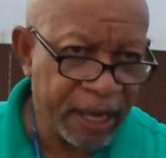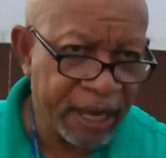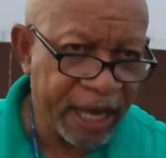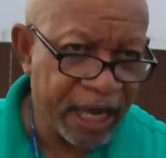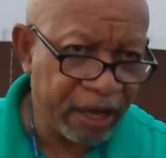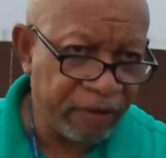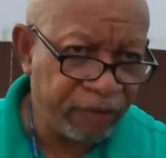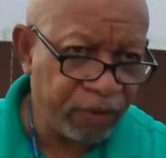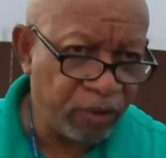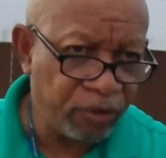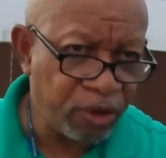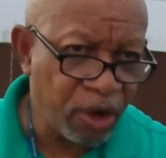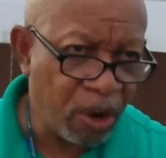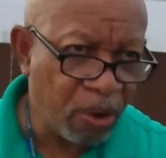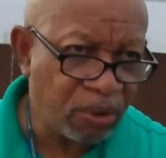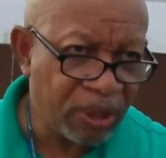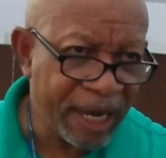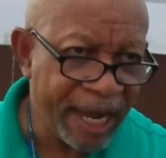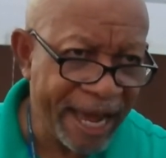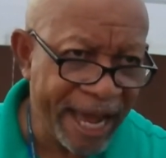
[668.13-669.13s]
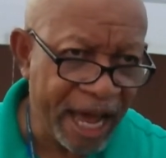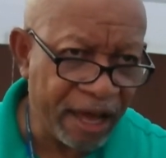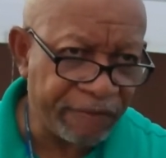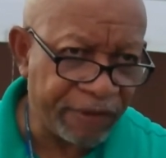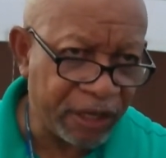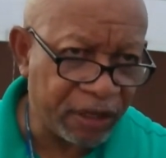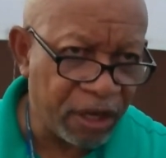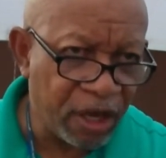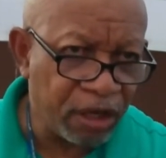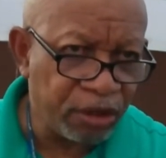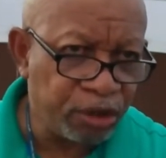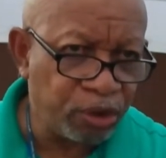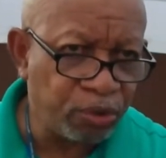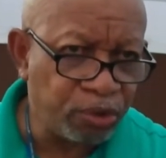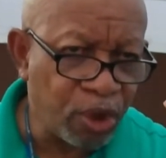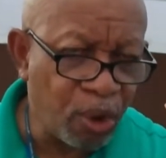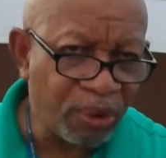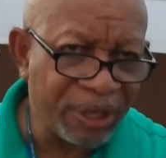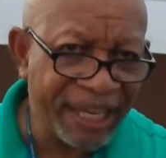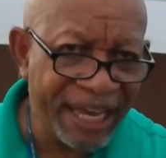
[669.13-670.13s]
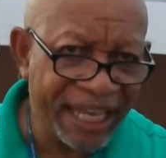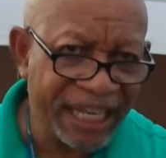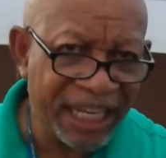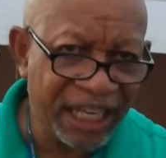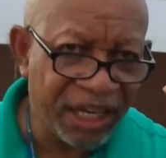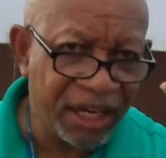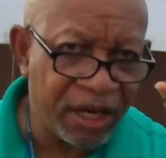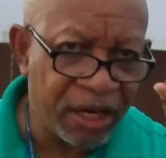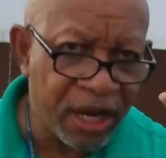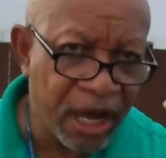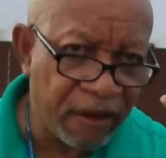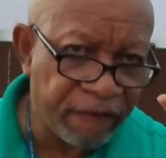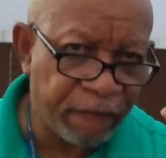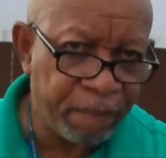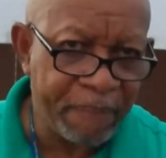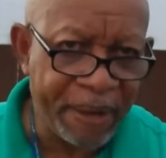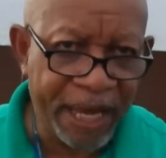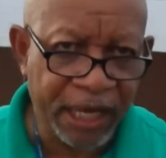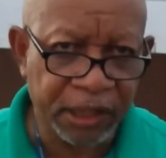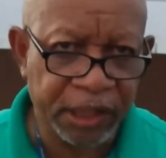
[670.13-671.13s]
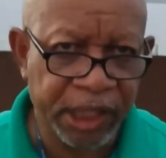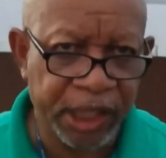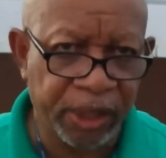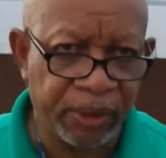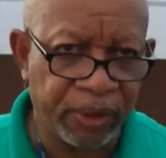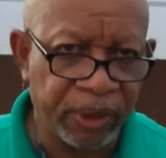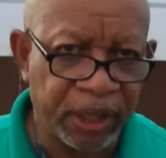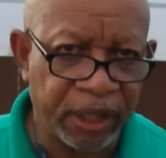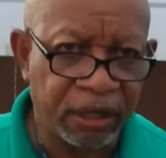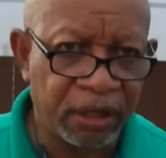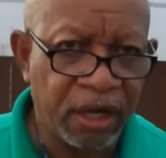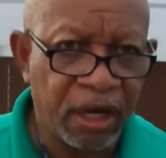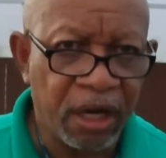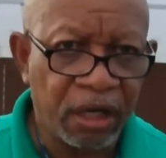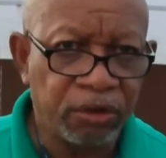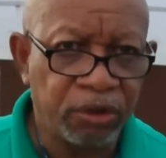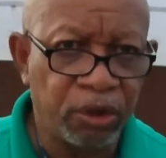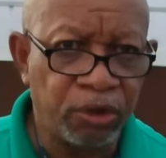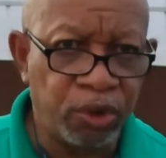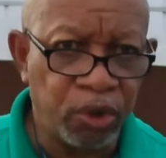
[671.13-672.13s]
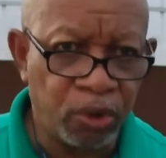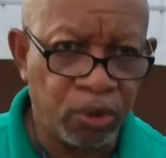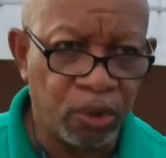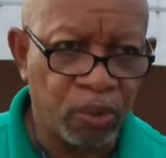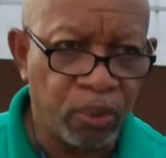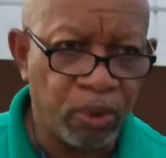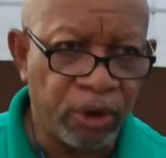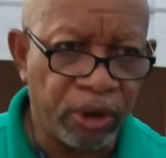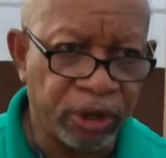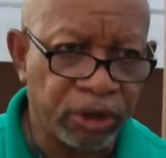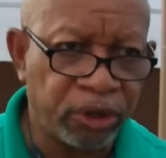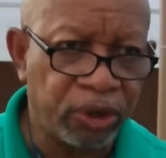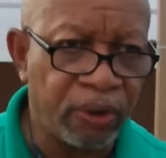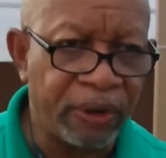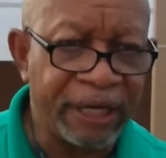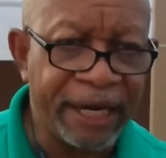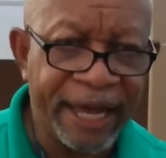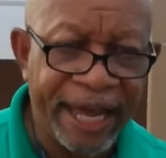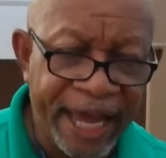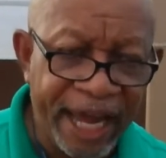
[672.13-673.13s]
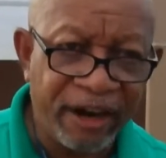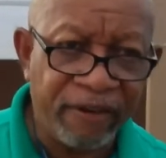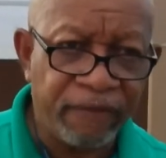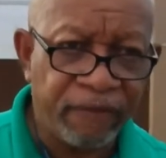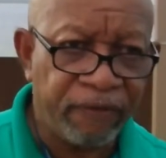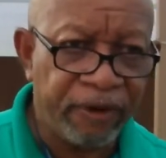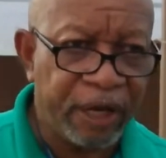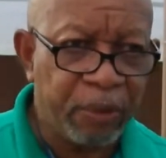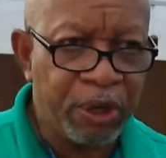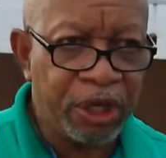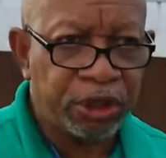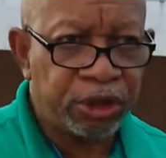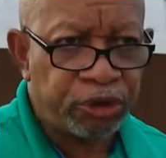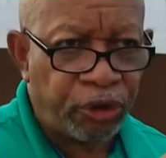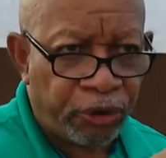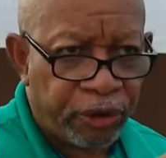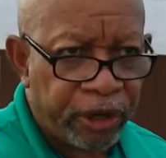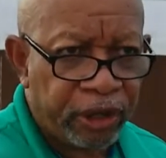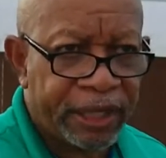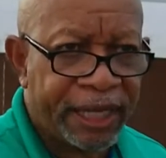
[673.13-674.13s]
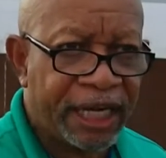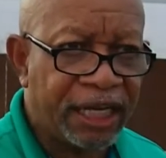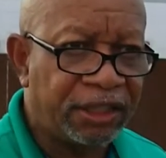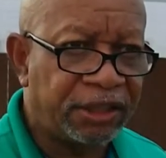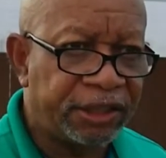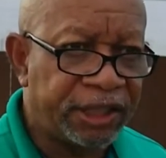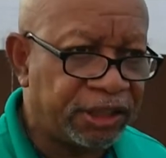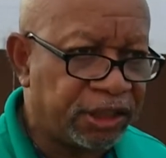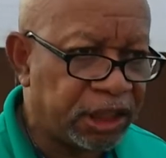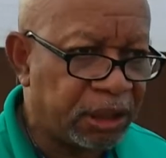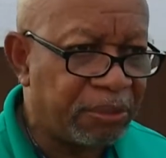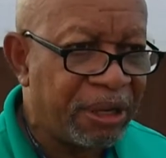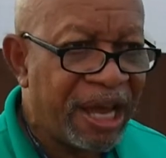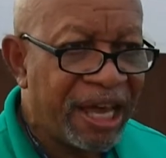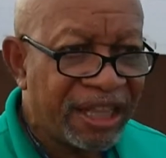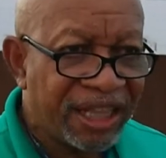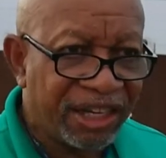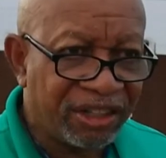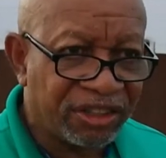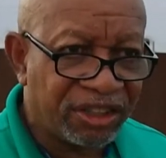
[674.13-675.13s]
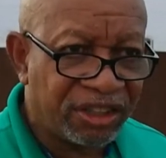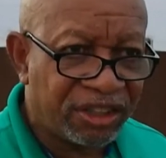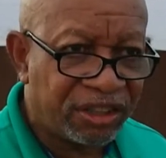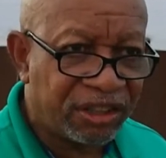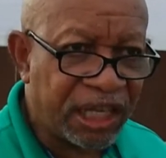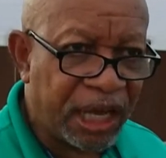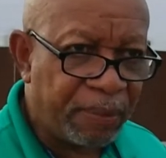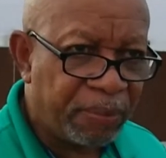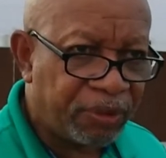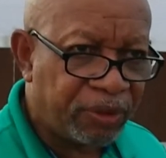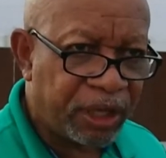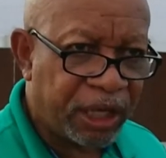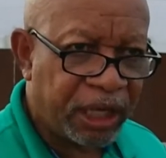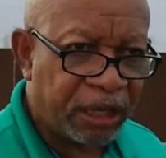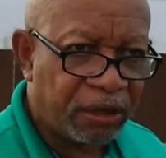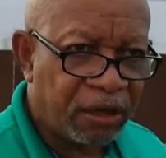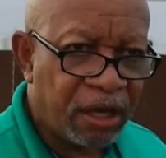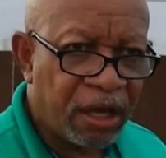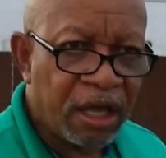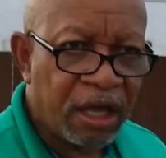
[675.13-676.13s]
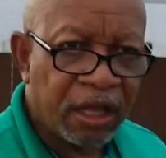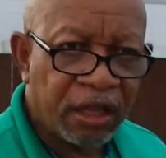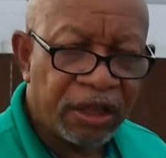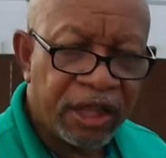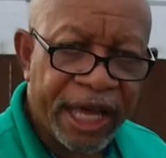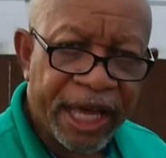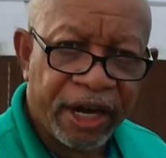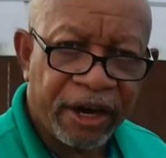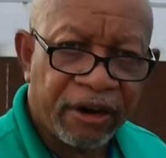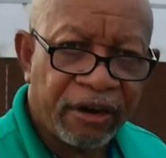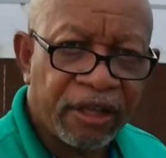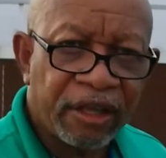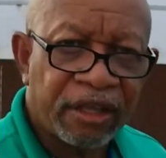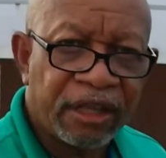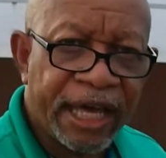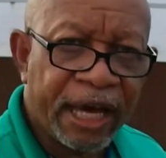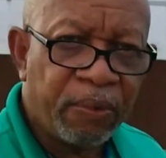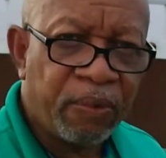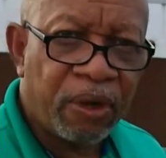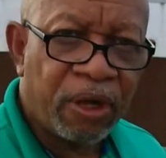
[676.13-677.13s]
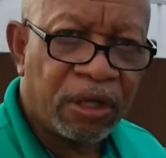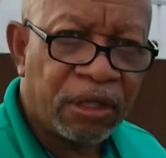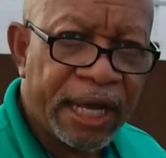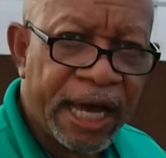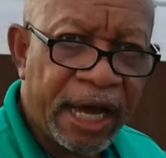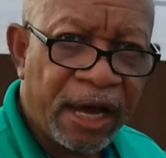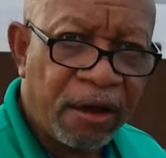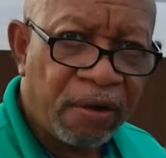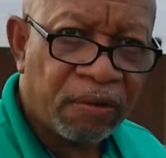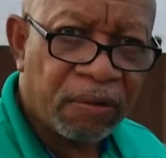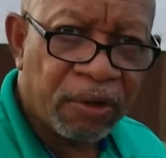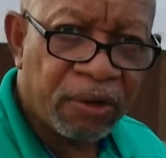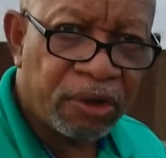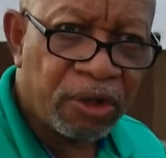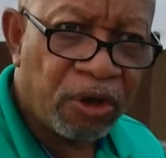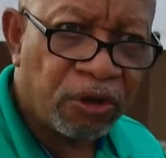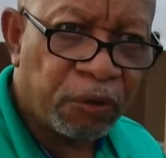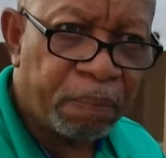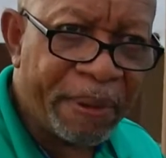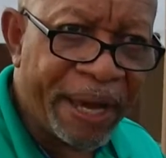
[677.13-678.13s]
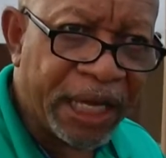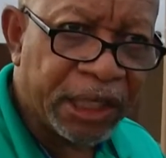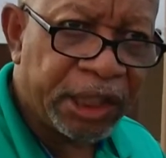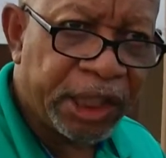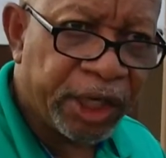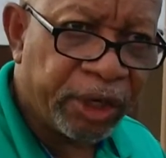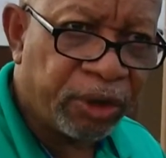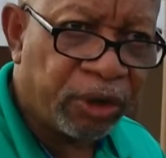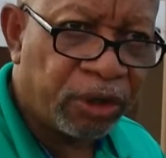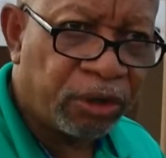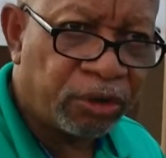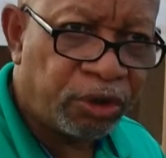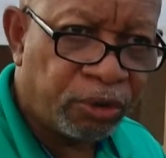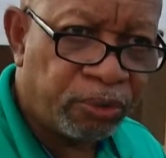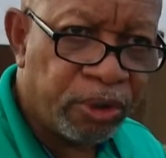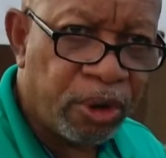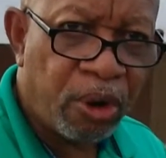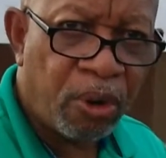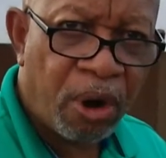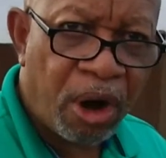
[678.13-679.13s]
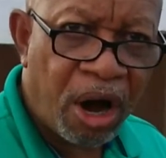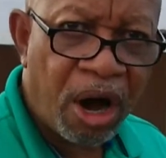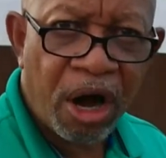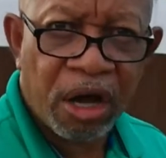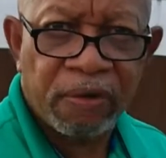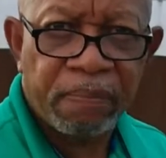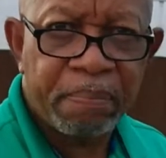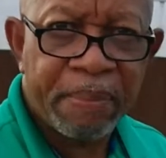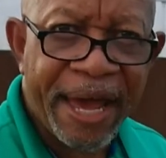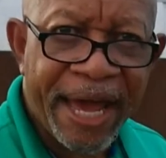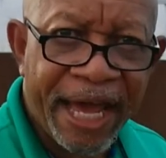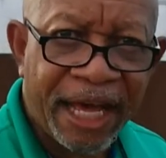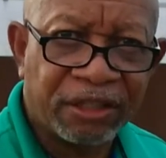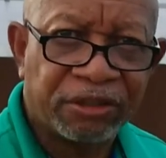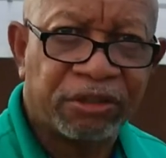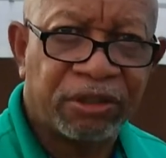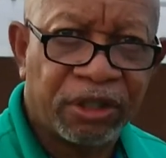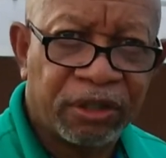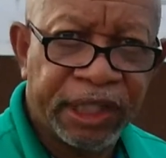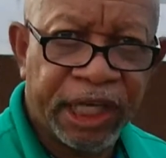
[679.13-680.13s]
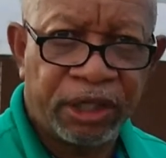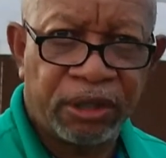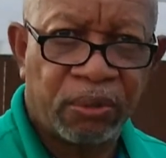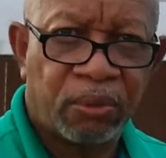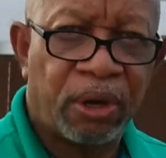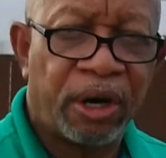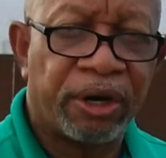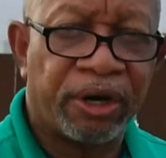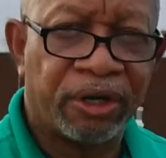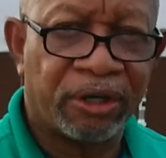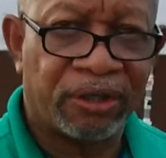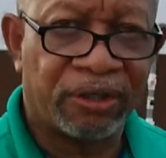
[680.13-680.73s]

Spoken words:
If you don't have it, you don't get enough bacteria to do the work. So in every recirculating system, there's something there that will allow those bacteria to grow en masse to clean the water.